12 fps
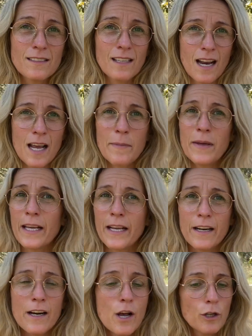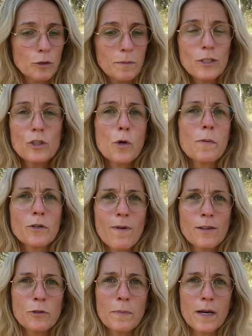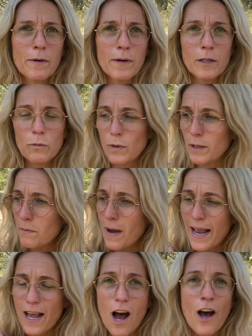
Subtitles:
and I'm here to be super transparent with my